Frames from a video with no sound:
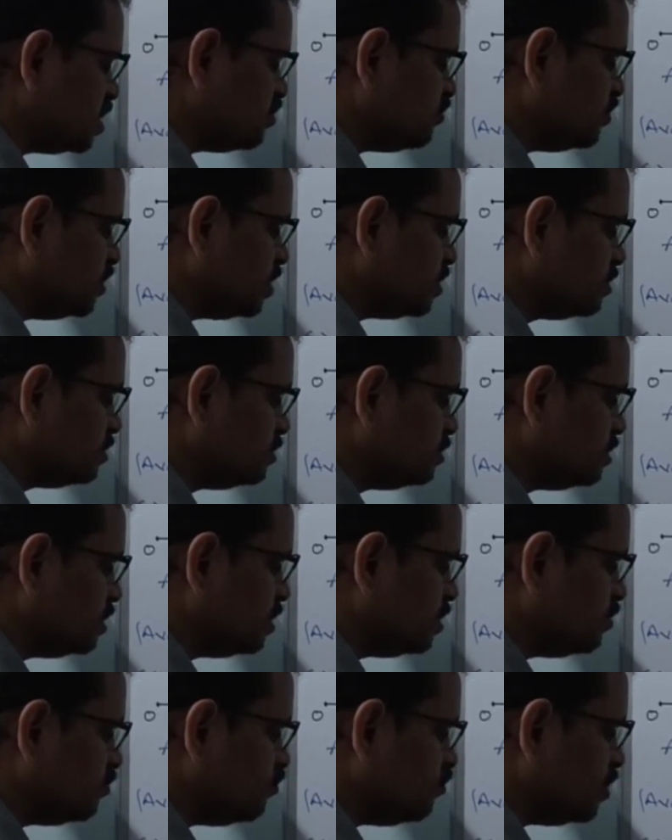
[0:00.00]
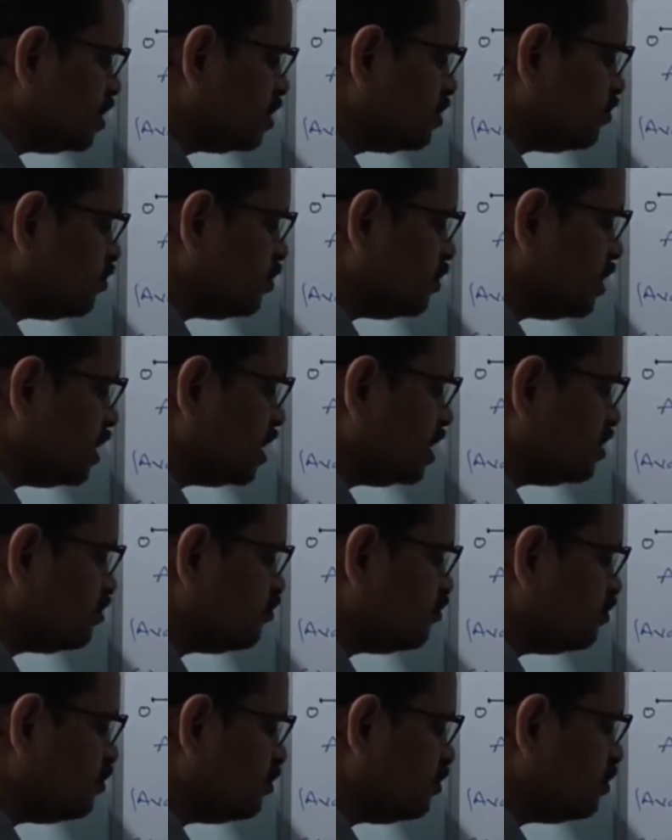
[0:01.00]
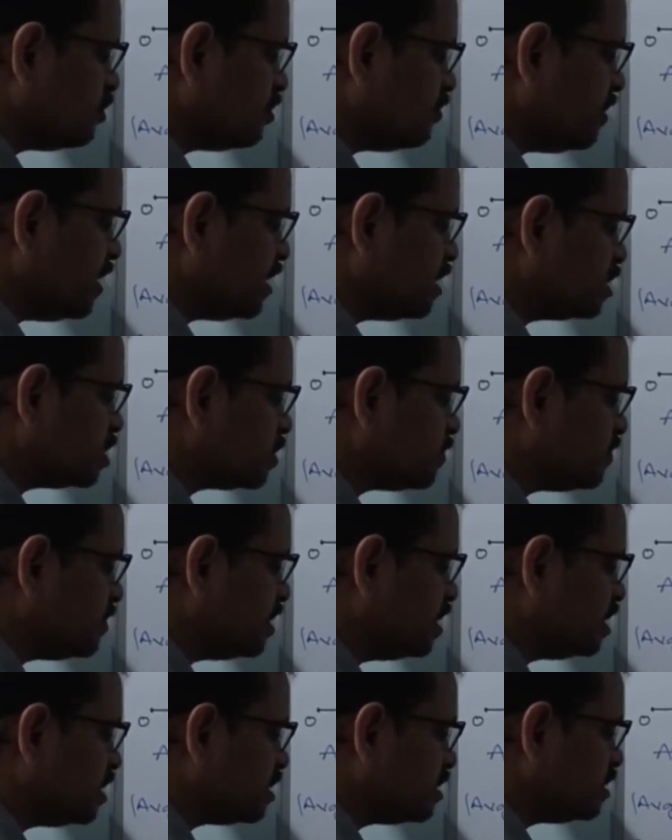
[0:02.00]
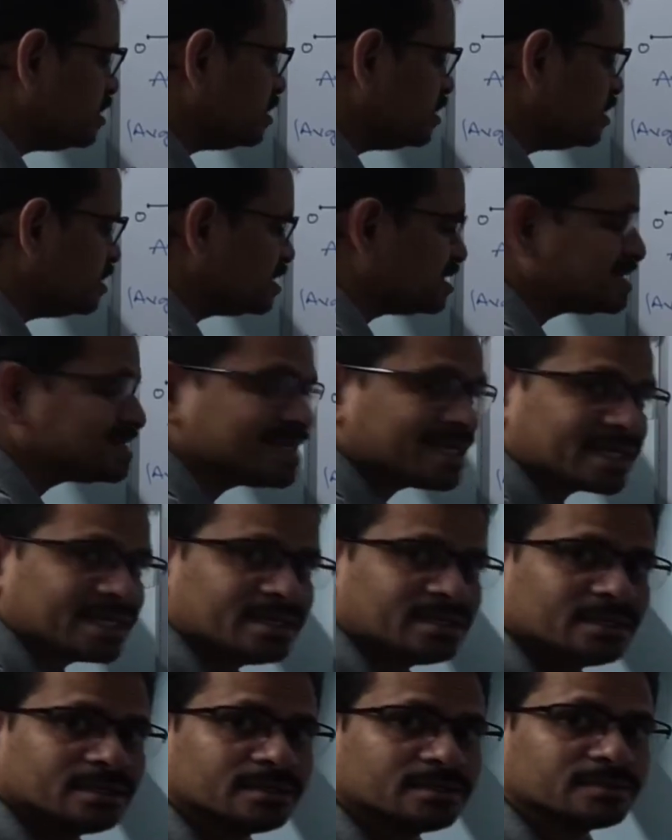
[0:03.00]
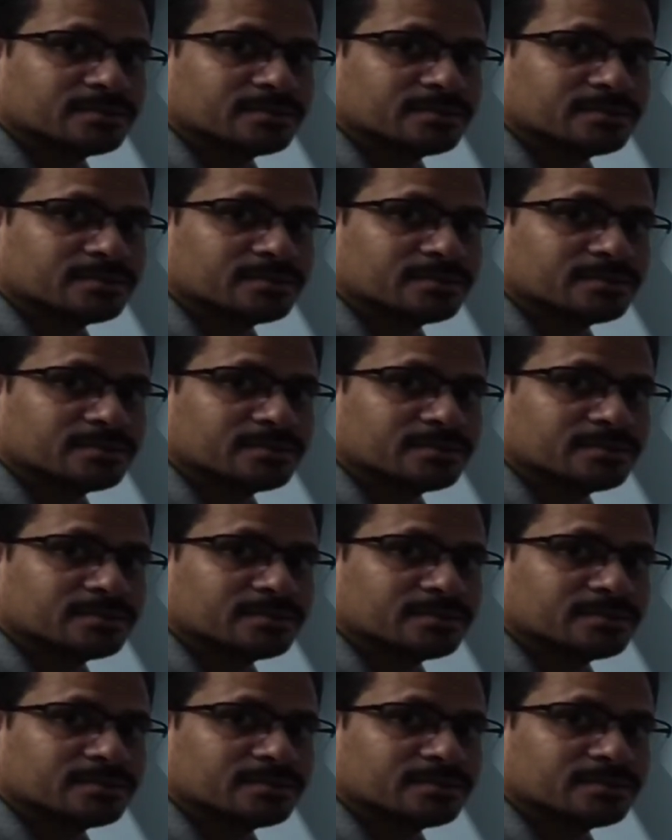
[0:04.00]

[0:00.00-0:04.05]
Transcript: equal to 1.4 meters per second.